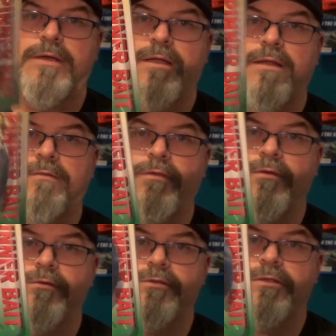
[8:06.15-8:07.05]
I love
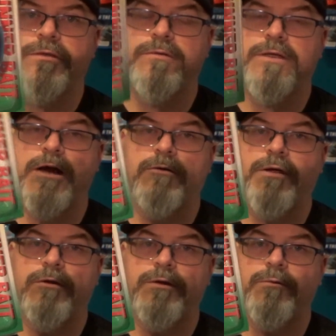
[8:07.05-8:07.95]
those, the
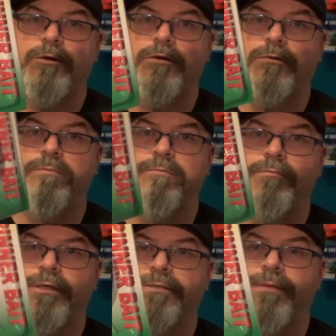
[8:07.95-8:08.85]
Colorado and a willow
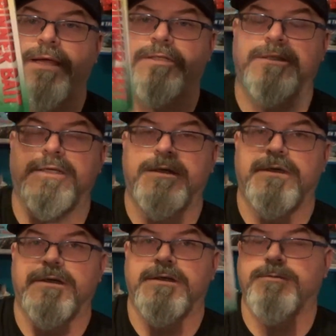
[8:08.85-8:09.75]
mix match. It's